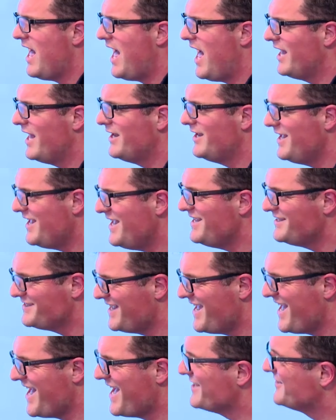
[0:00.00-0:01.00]
and he
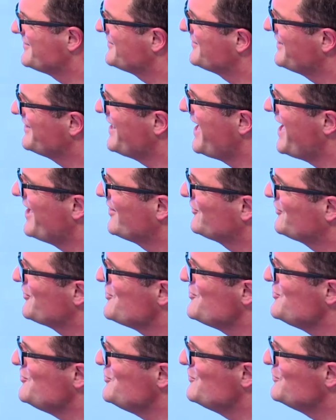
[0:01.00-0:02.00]
said that
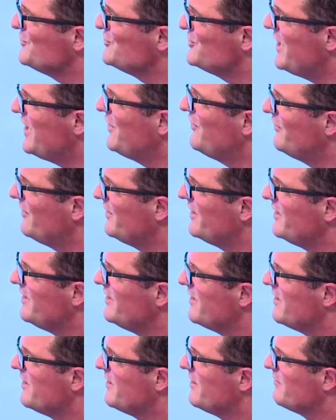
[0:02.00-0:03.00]
you generally